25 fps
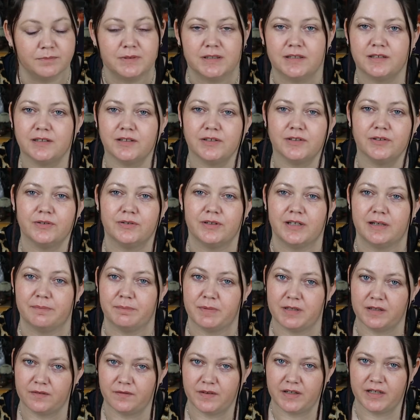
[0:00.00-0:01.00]
But to do an
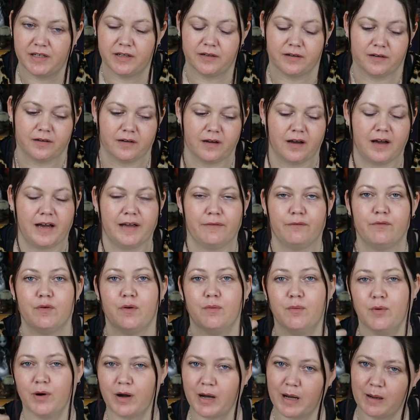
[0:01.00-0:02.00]
empties video, I
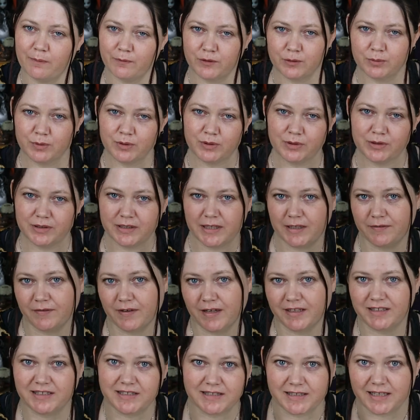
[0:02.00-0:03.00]
feel more comfortable if
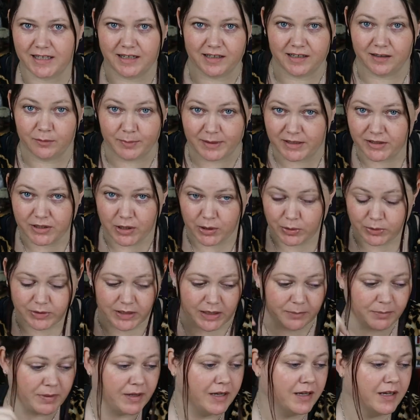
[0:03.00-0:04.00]
I just get a little bit
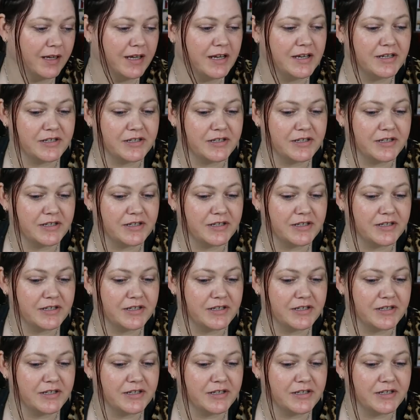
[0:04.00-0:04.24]
dolled up.